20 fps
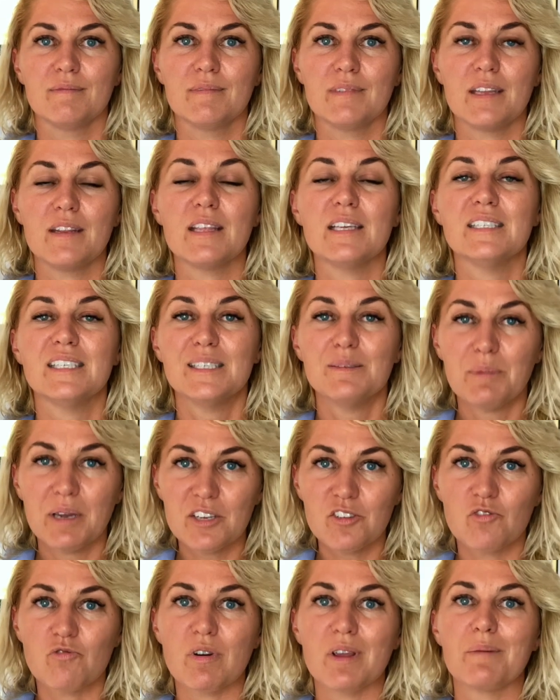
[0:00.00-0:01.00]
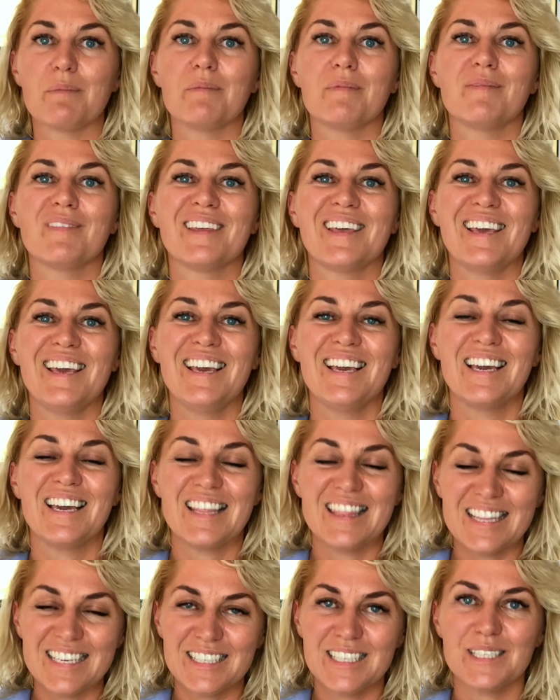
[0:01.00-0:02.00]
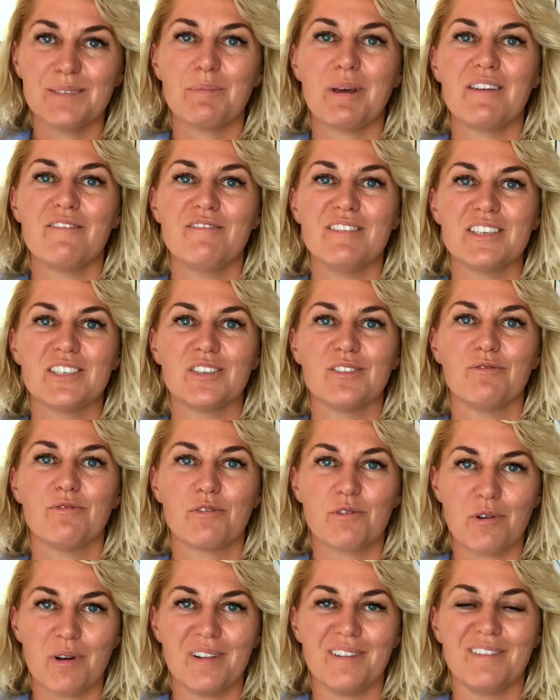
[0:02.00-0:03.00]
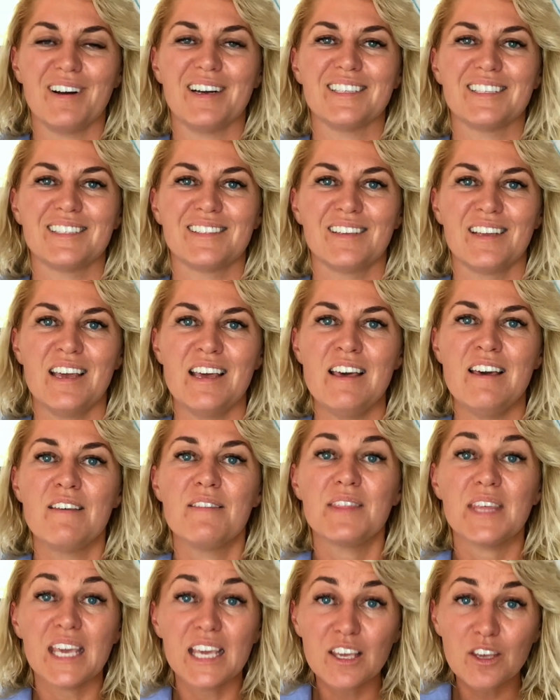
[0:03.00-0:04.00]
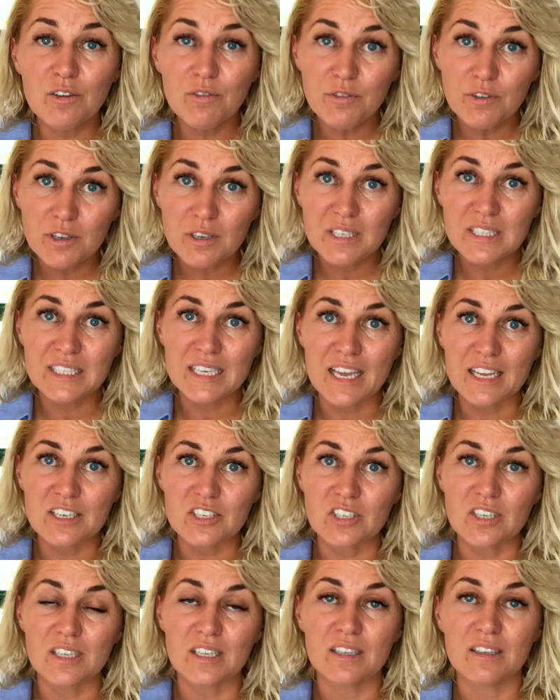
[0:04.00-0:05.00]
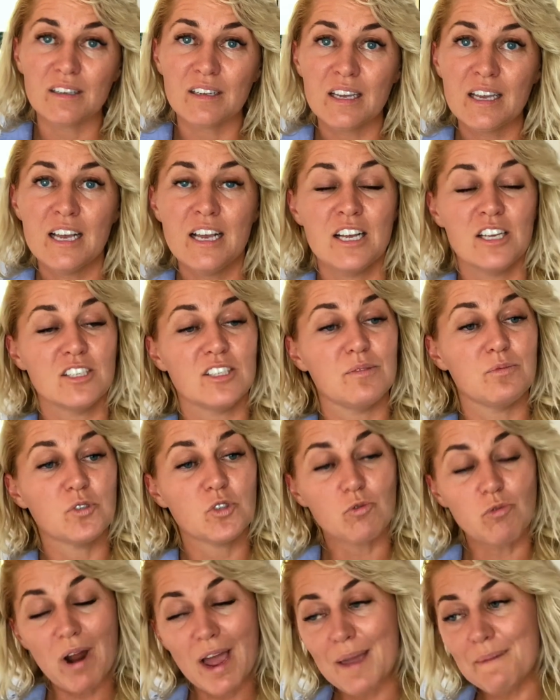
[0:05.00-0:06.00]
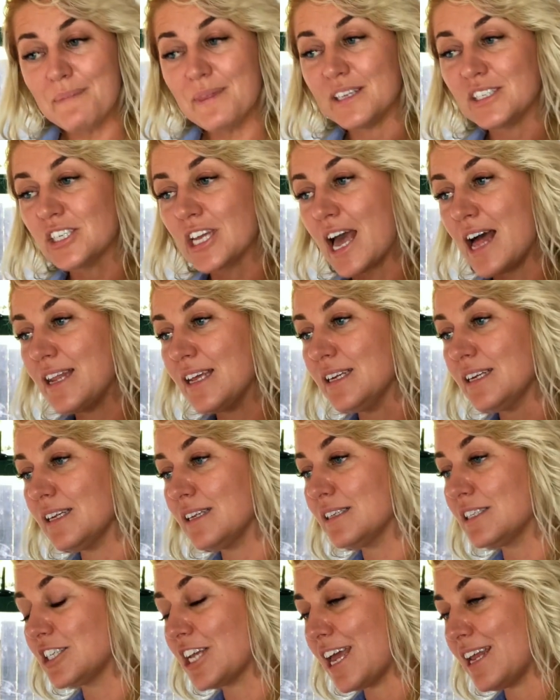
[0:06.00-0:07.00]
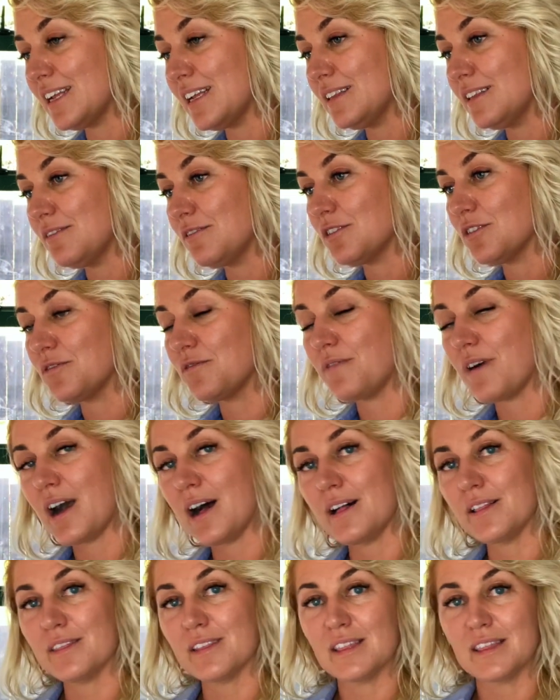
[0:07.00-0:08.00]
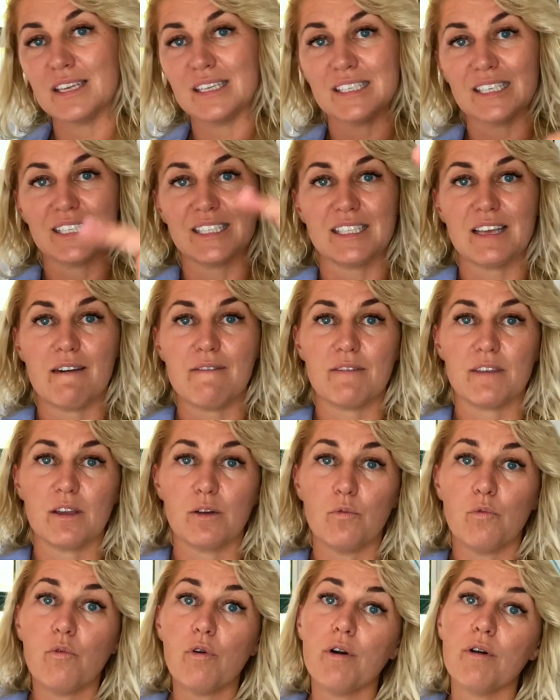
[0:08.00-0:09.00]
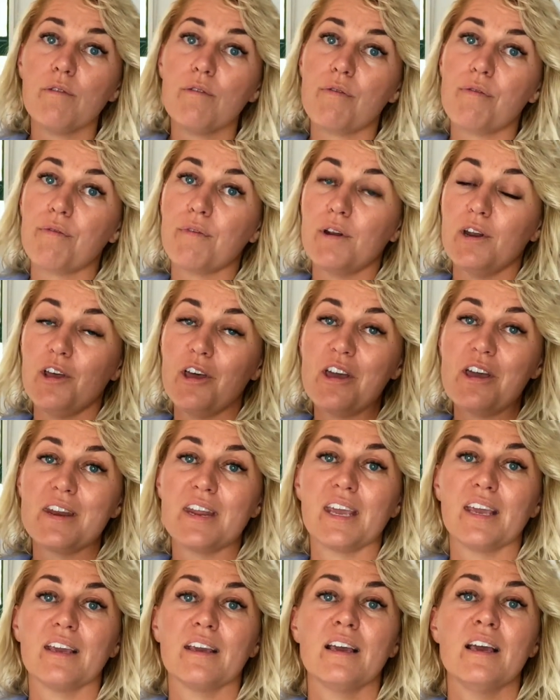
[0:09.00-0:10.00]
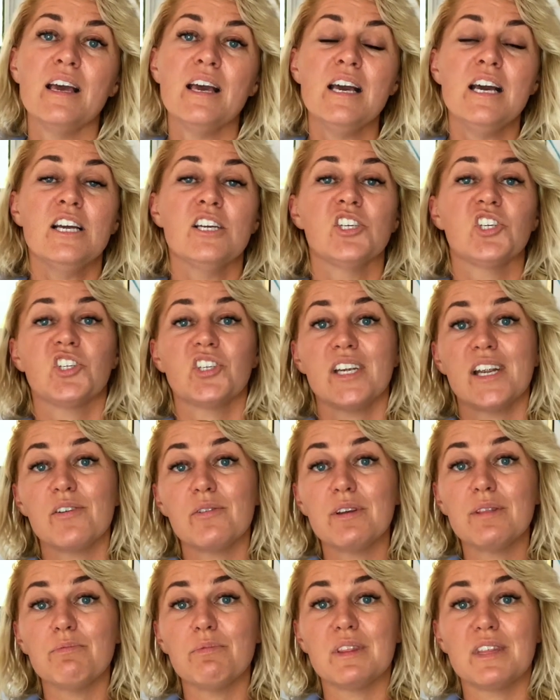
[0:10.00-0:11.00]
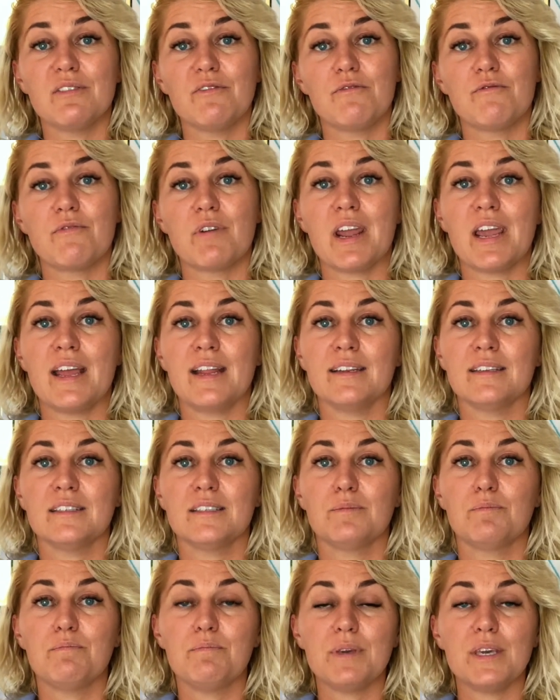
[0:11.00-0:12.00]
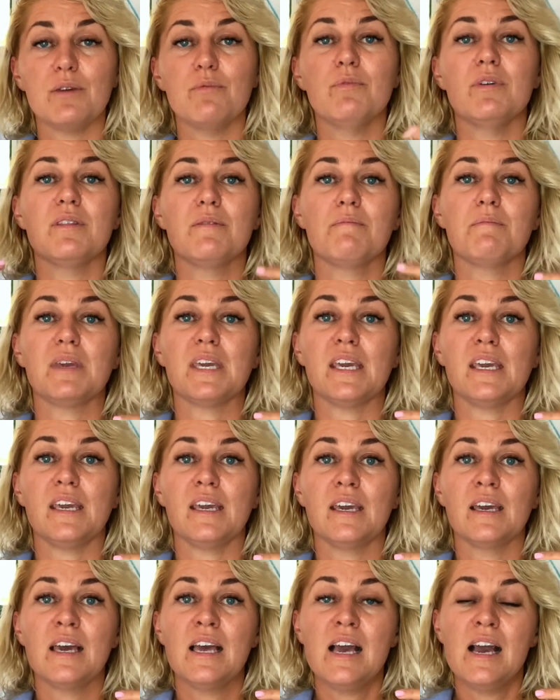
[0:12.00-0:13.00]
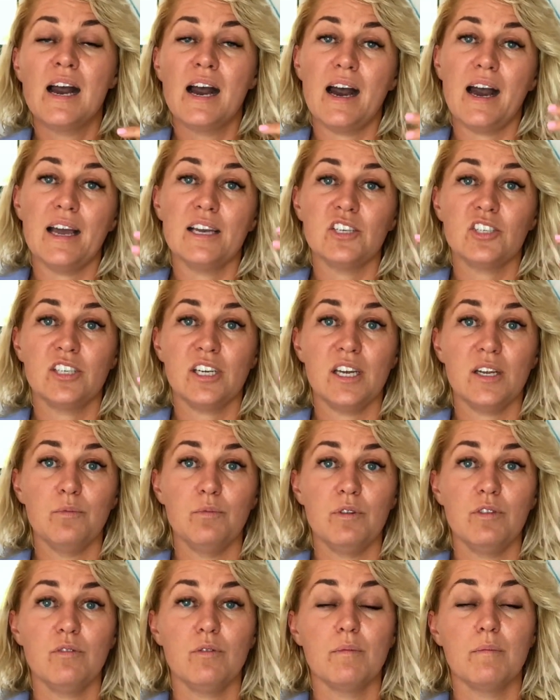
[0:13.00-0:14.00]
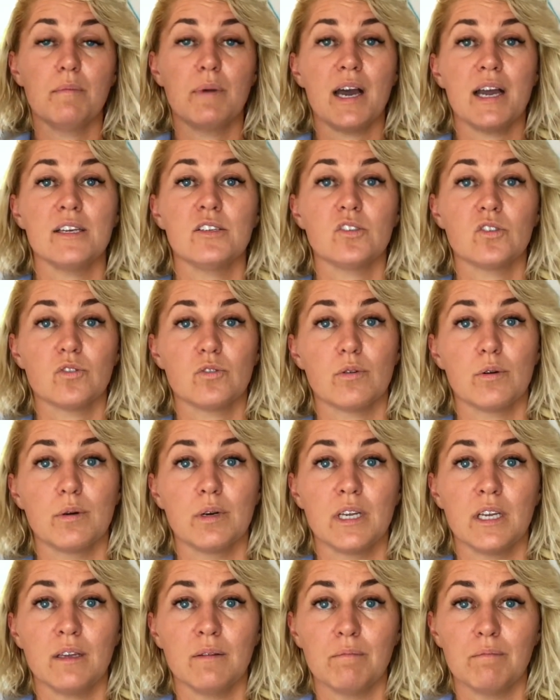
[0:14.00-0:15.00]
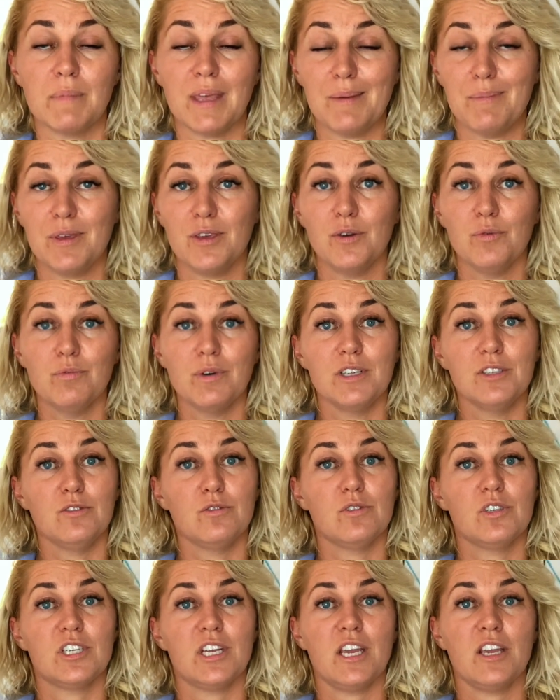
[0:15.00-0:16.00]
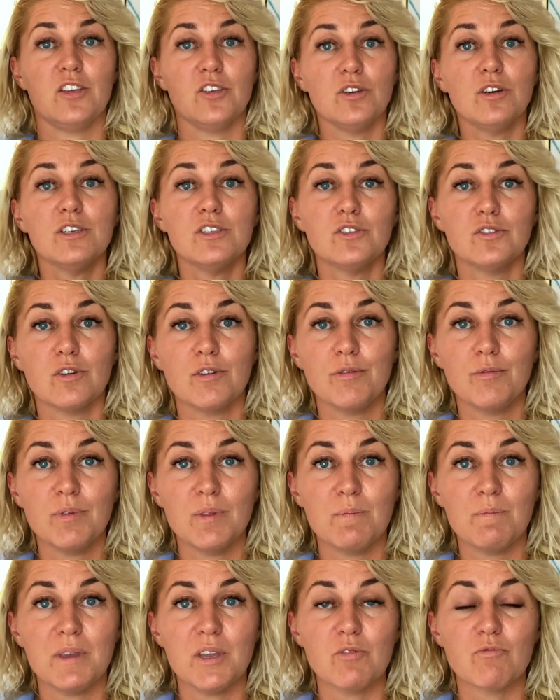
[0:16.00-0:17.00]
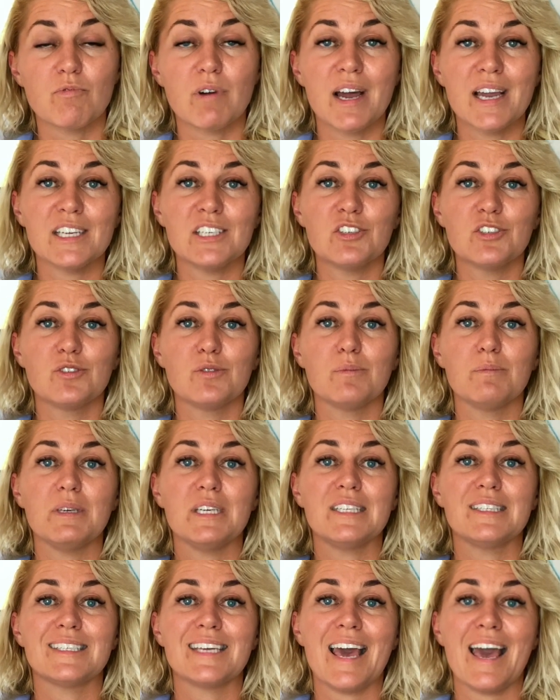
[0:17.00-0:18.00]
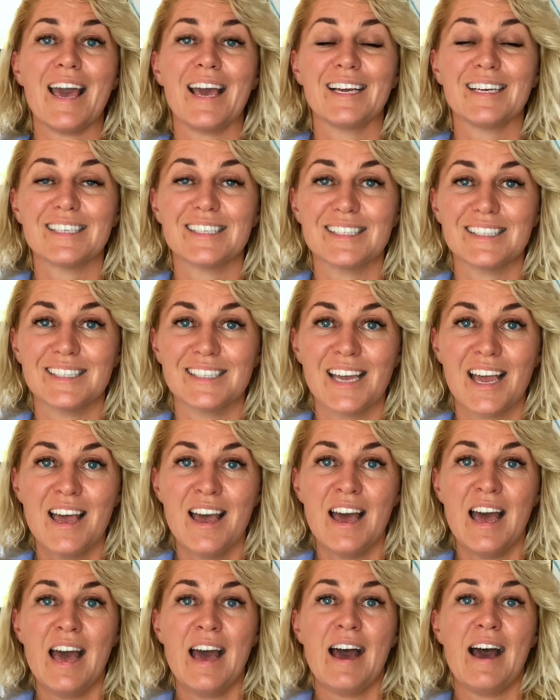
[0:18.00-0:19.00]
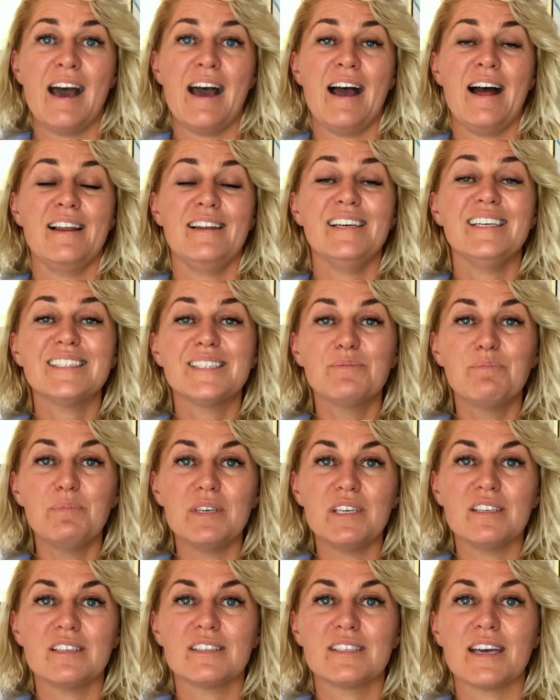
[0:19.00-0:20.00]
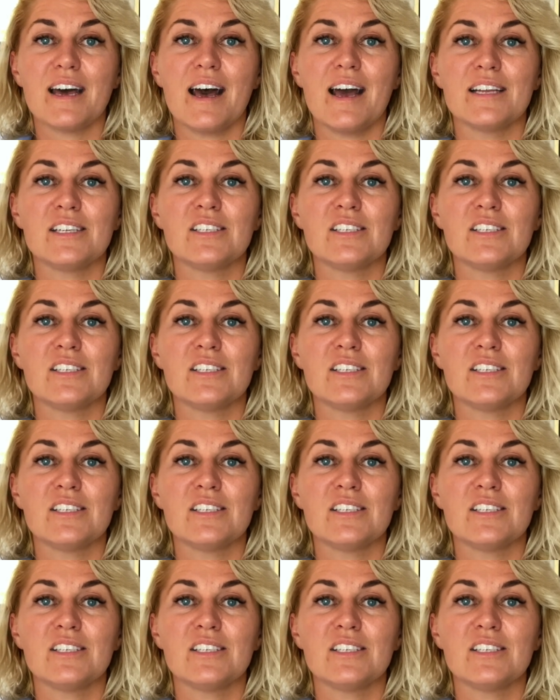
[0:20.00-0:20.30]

This is my dream. And this is my vision for all of us. Thank you for your attention. Subscribe the channel if you felt that this is something worth learning. Share it with a friend. Be with me. I shared with you my story. Maybe you want to share your story with me. Write to me, text. Let's be in touch.